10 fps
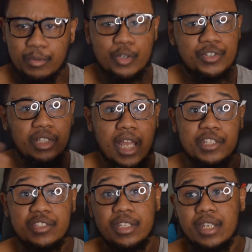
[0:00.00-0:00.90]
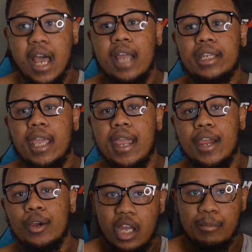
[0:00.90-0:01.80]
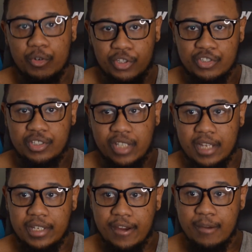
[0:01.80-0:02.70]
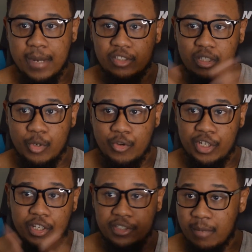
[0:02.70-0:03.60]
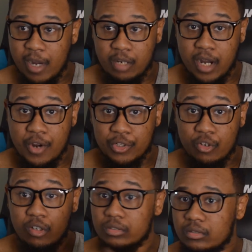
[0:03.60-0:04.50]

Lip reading: Personally, I just did not care. I personally just did not care about the community hunting down Michael Myers at all.